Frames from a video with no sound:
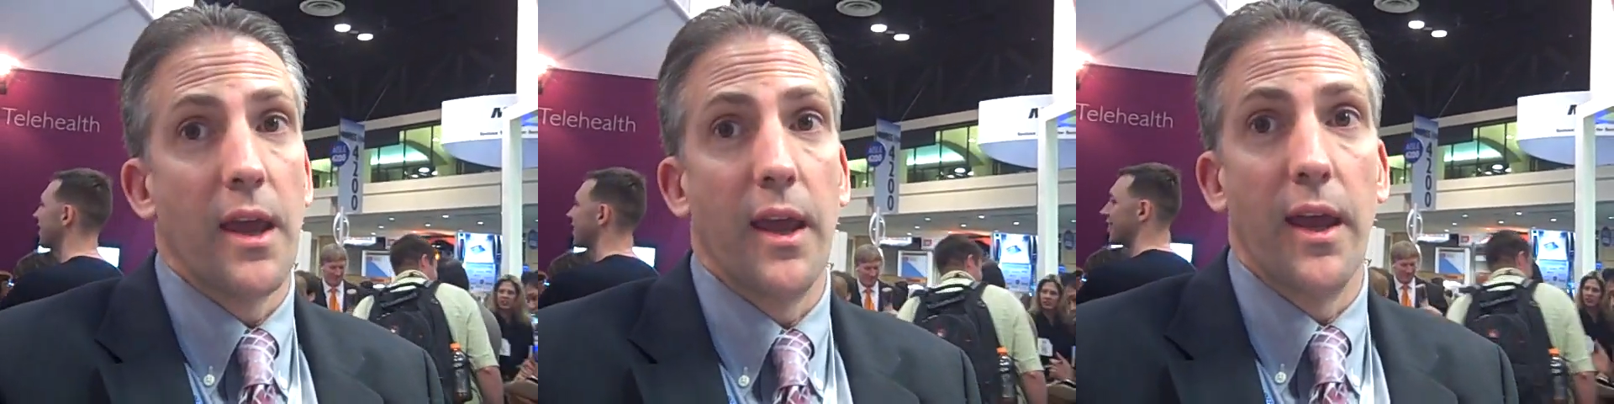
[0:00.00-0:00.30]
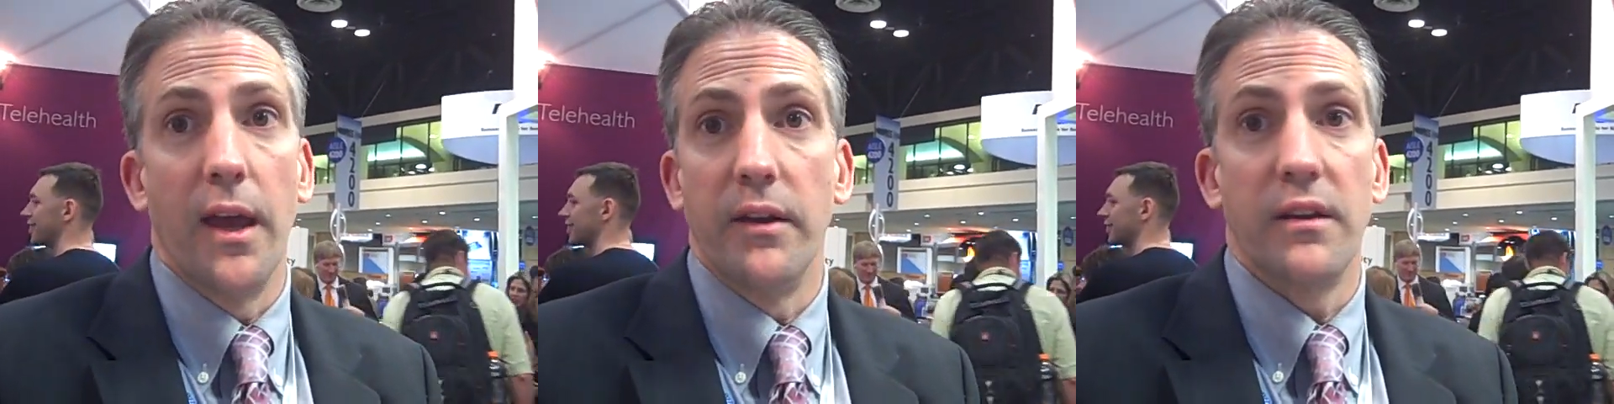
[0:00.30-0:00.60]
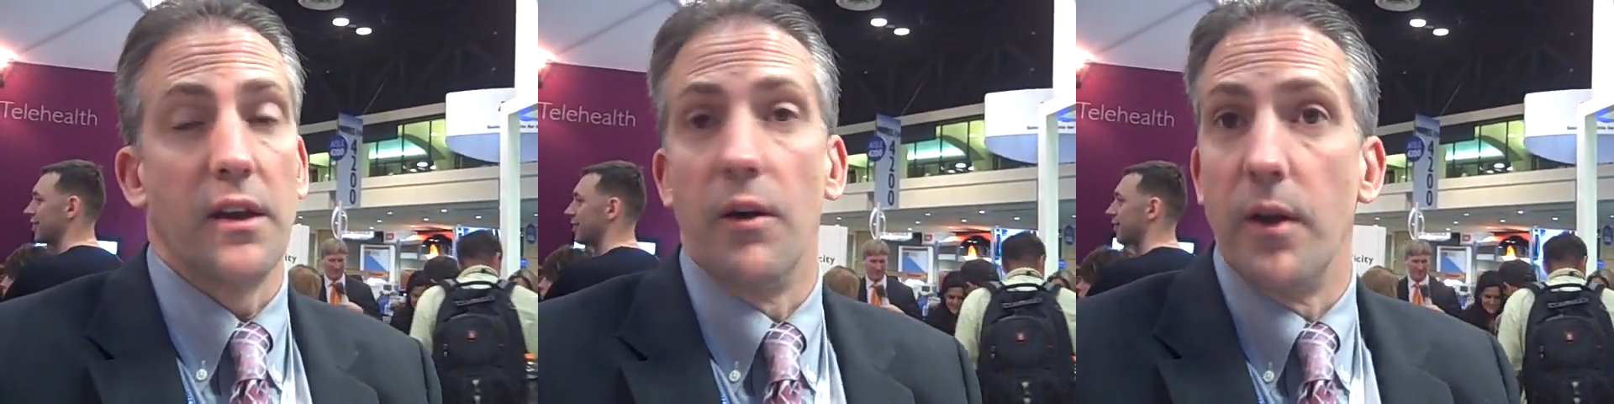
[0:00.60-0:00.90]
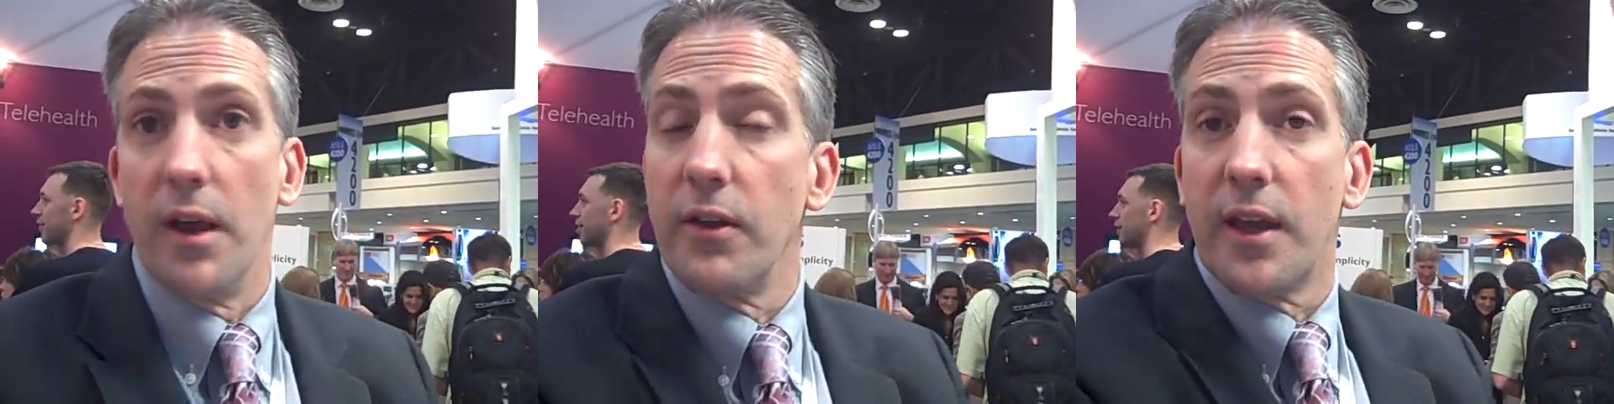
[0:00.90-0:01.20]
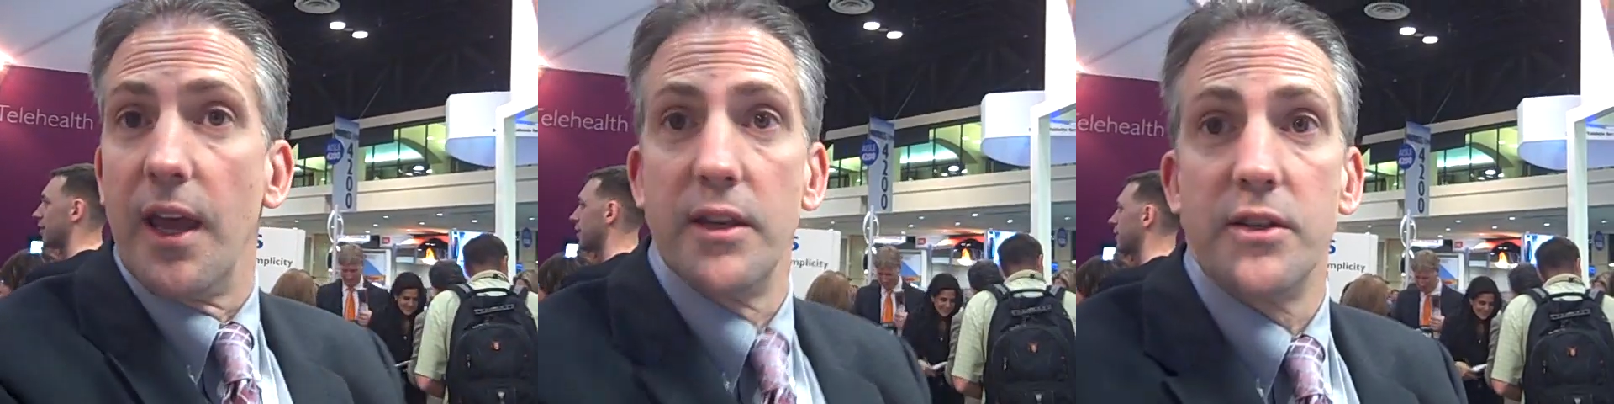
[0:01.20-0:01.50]
and in other
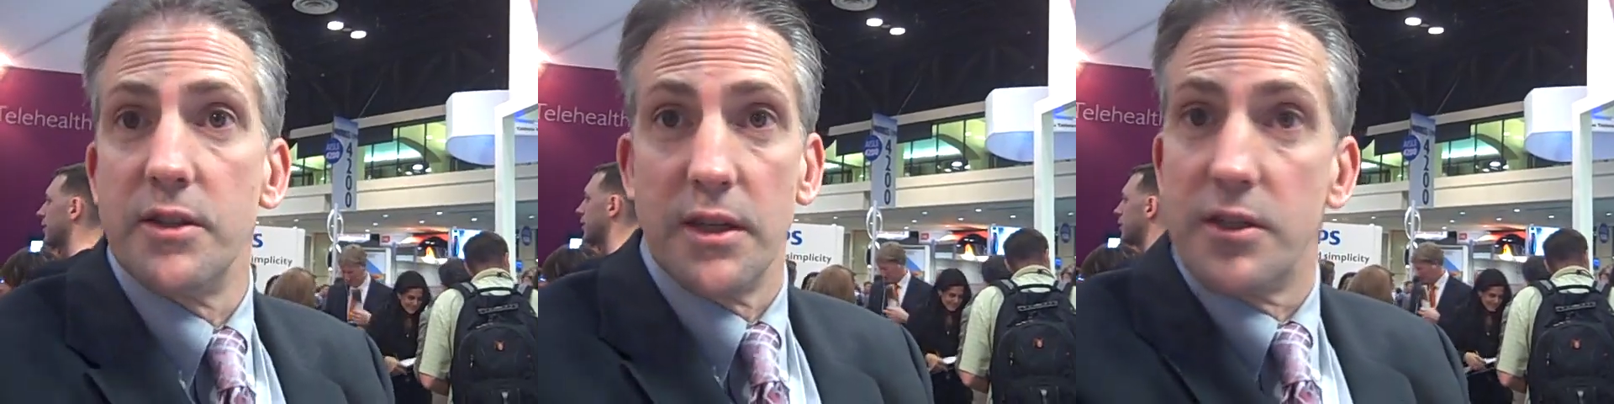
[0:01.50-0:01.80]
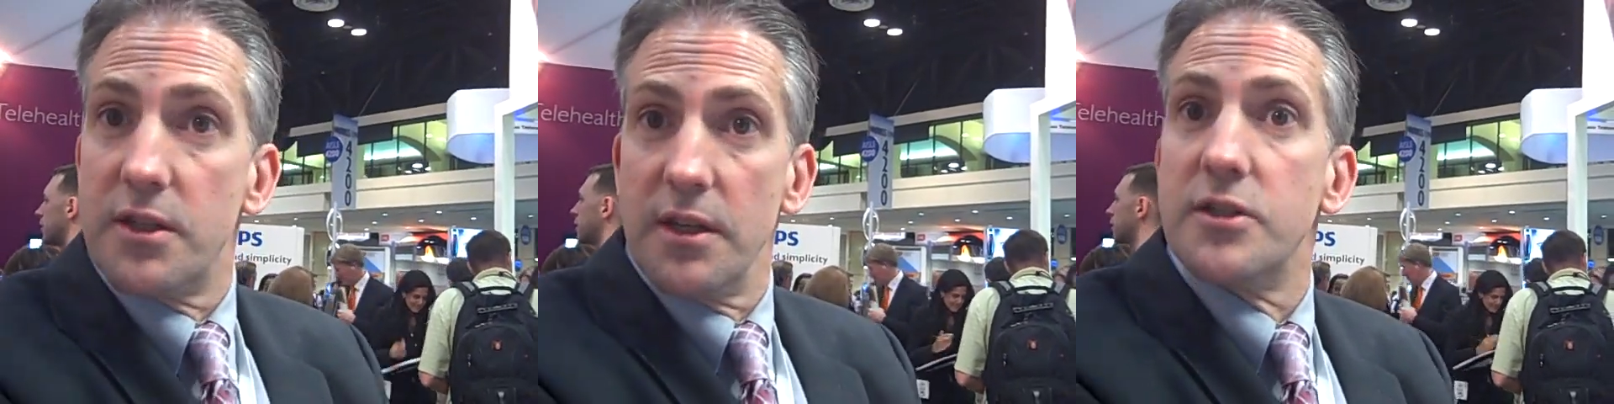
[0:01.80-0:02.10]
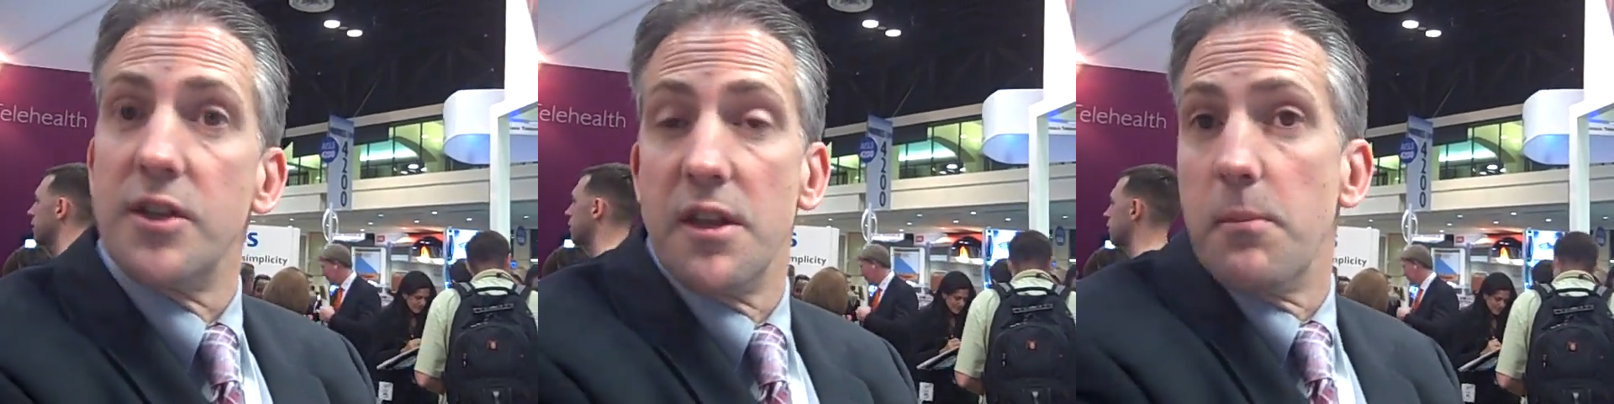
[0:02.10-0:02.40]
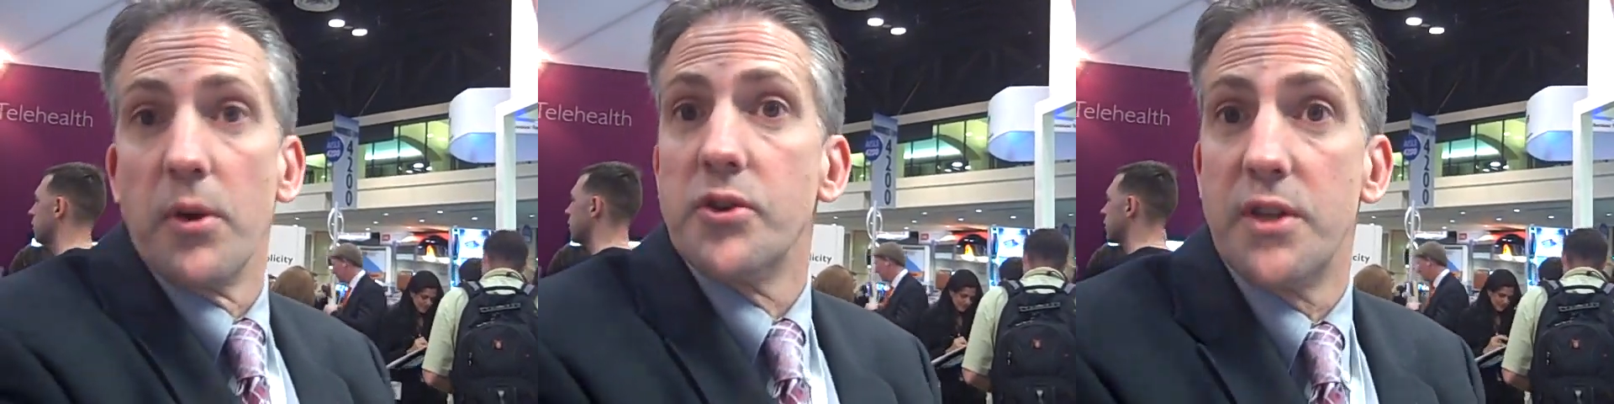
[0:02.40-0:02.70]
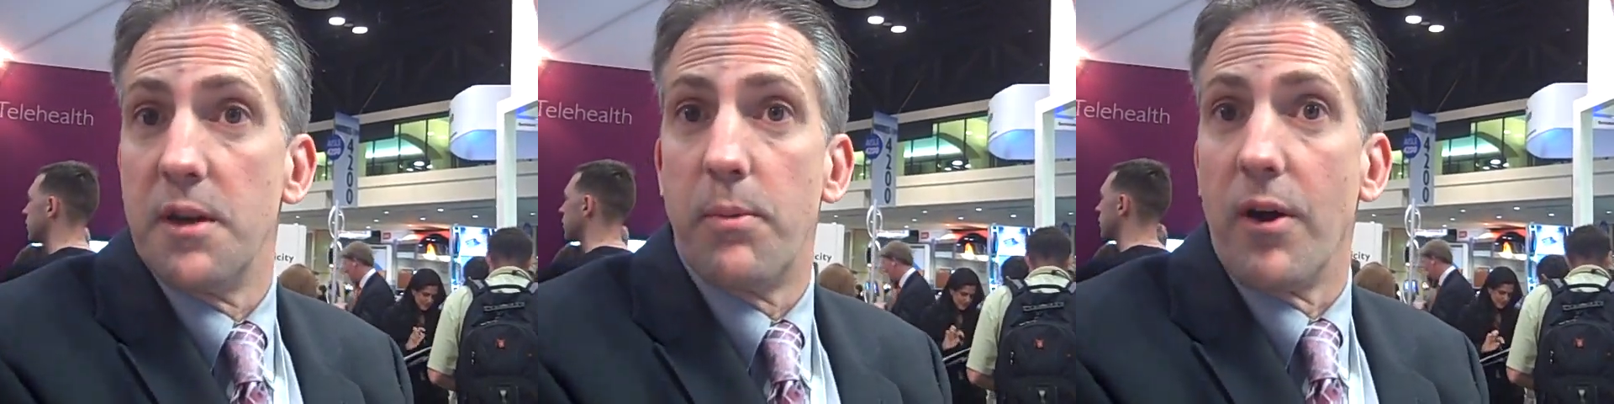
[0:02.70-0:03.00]
cases it's in the
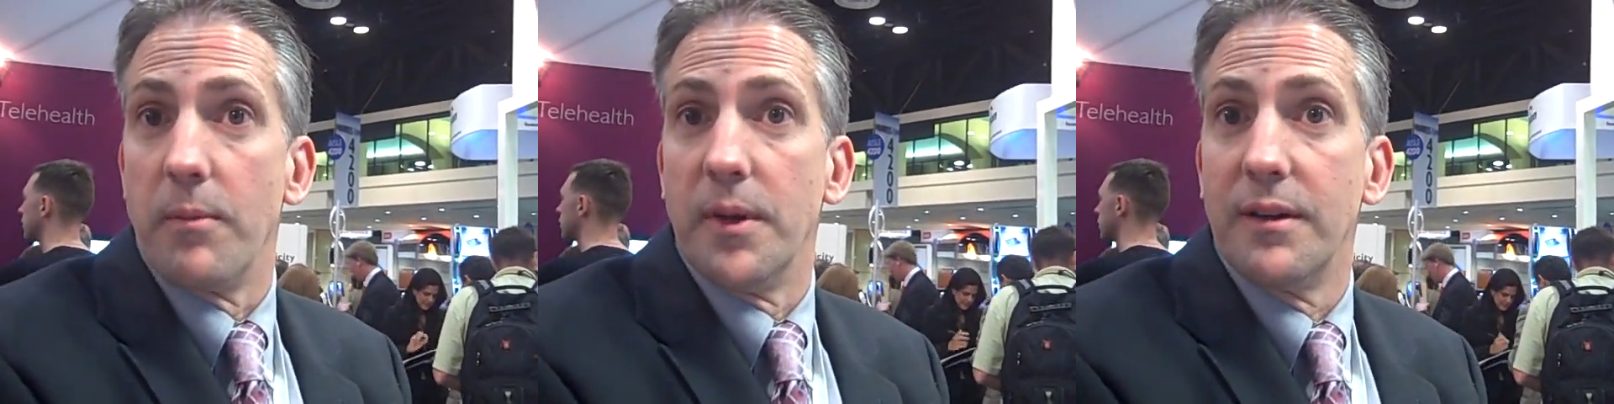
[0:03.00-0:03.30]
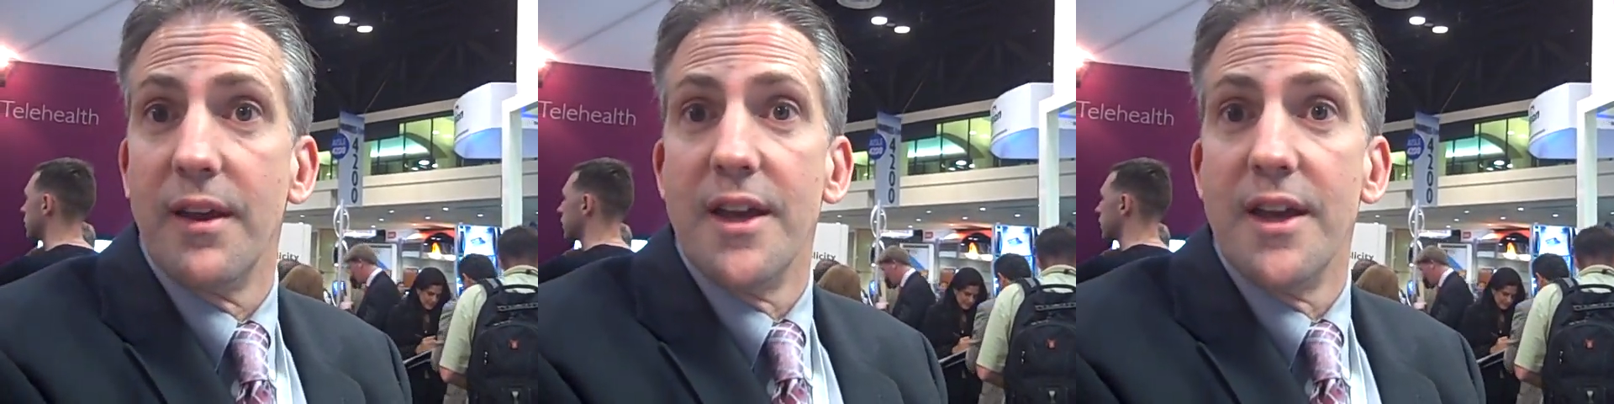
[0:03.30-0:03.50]
emergency department.